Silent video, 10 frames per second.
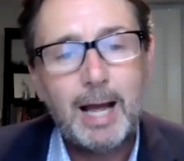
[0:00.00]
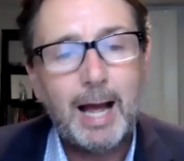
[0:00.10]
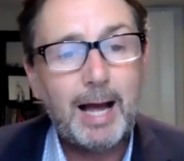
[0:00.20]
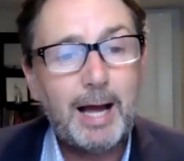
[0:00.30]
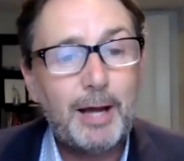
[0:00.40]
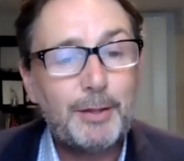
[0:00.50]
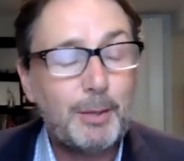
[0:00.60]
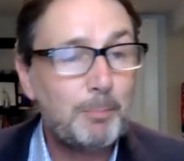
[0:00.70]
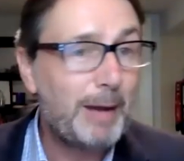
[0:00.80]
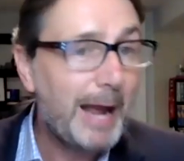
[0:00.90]

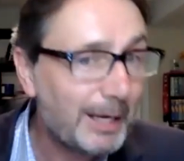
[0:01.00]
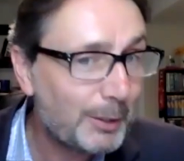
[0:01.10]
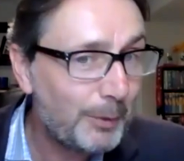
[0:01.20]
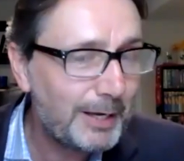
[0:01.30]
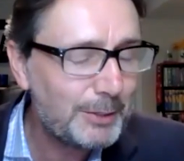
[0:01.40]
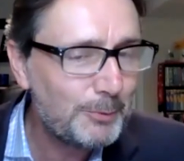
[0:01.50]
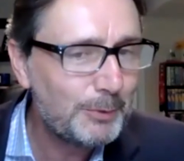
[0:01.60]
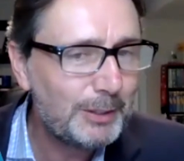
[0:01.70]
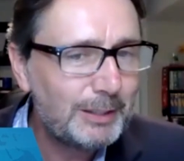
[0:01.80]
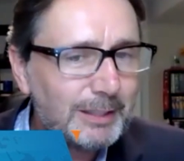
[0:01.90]
the bank where you
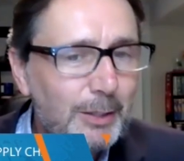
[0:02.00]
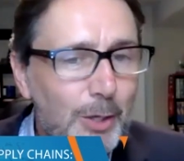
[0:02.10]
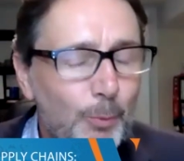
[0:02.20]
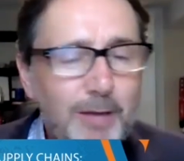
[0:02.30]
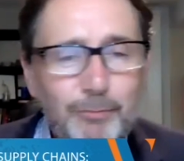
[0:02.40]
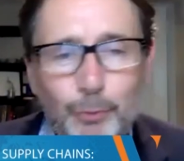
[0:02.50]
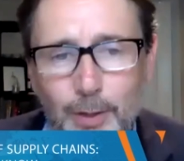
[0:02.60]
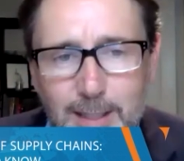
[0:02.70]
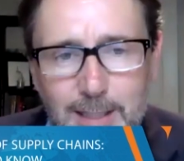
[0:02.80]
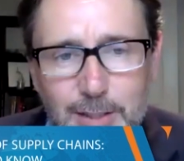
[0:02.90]
work, whatever
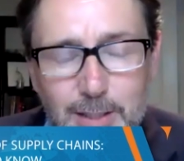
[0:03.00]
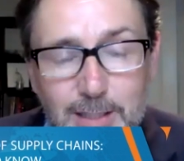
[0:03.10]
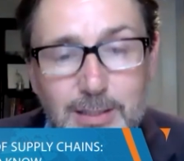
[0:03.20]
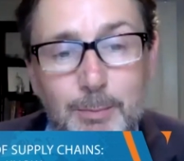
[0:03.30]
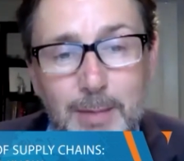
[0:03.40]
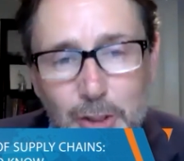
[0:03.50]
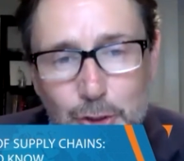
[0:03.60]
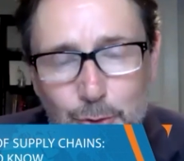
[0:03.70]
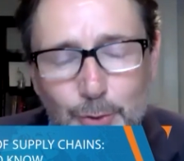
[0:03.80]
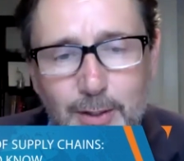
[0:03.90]
organization it is, to make
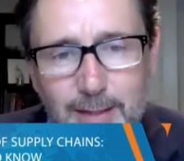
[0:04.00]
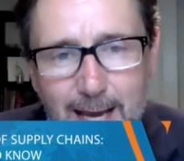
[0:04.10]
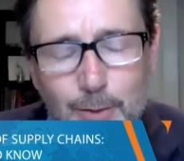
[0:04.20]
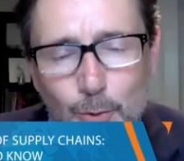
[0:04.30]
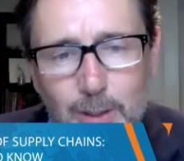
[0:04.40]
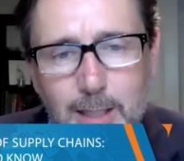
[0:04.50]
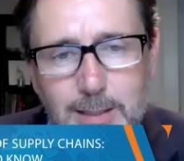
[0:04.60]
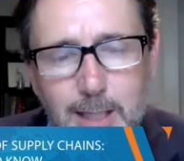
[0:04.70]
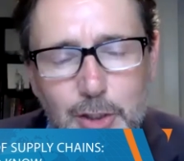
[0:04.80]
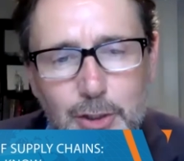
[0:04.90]
sure that that
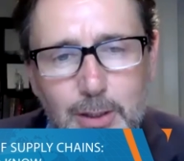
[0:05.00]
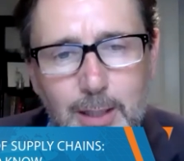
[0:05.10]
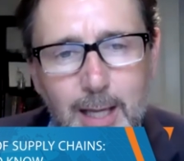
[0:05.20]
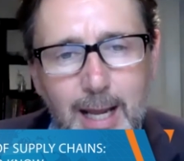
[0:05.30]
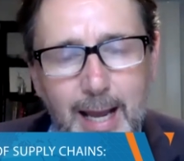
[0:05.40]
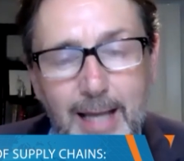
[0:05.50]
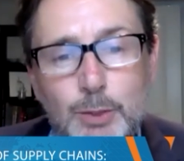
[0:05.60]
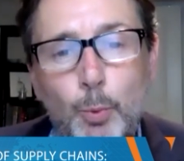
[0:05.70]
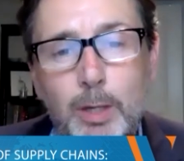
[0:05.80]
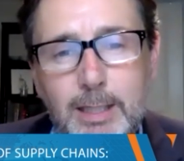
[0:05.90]
organization has
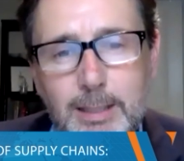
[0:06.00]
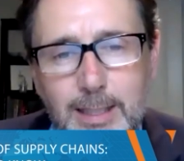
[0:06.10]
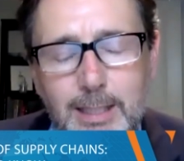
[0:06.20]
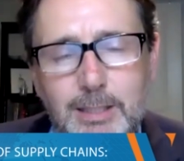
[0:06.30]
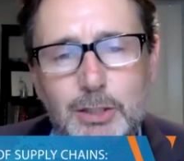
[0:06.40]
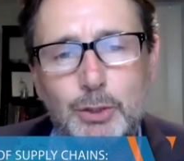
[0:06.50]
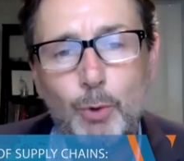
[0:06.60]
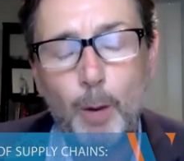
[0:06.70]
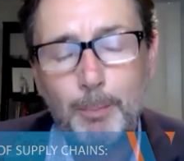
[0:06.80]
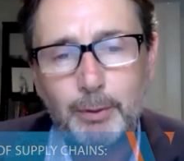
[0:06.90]
what it needs to
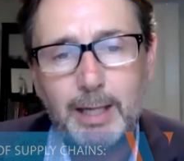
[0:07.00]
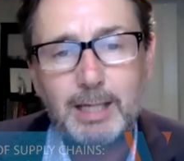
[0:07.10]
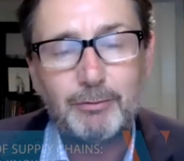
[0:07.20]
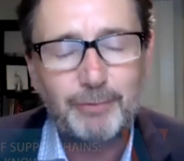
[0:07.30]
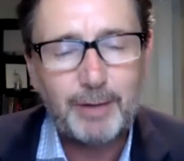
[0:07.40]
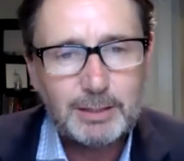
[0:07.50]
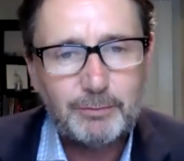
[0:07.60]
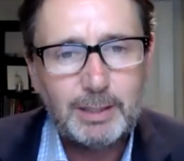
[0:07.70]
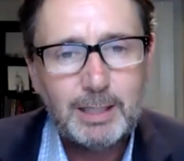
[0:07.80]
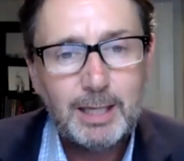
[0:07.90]
operate
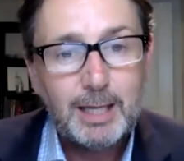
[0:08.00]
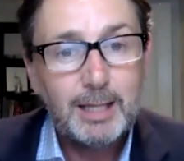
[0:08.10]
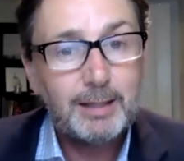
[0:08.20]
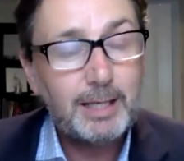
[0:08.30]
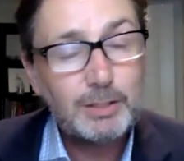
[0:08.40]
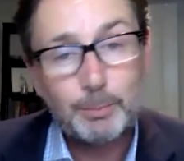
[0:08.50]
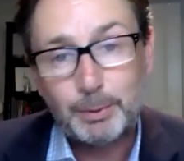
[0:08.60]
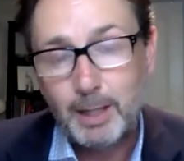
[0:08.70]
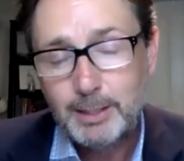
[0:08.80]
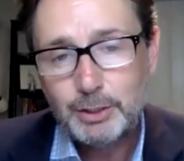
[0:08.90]
effectively, then
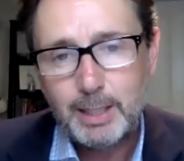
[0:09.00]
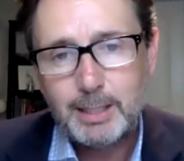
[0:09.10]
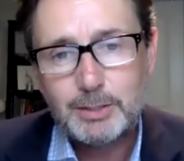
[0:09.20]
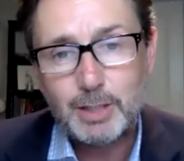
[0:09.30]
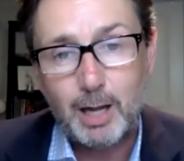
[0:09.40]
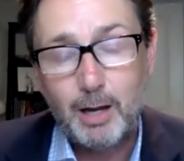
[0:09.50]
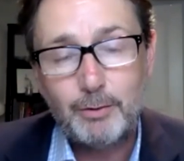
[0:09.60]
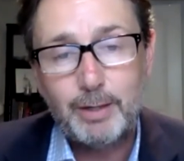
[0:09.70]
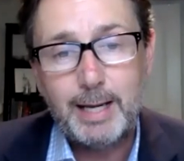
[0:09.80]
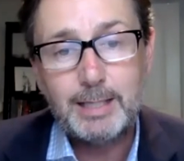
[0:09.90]
supply chains
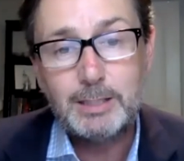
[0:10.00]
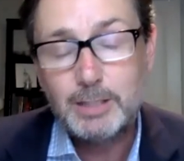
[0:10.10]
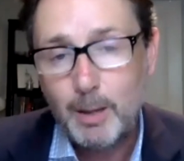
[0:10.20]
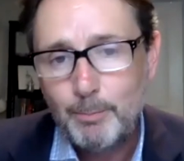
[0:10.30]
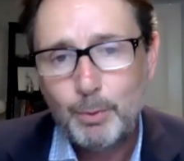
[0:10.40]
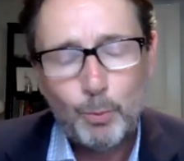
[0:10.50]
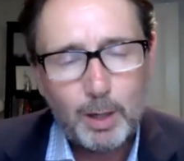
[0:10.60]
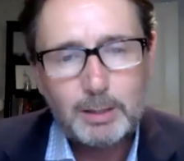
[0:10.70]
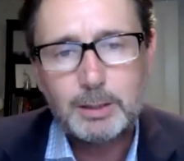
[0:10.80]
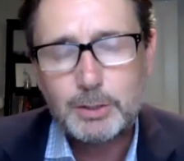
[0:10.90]
are a number
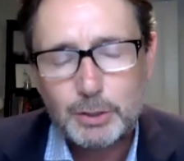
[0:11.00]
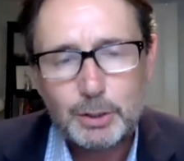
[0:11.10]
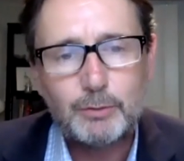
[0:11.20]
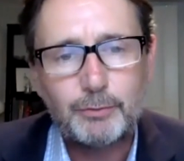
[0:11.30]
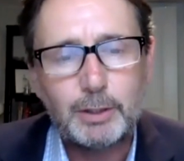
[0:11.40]
one concern for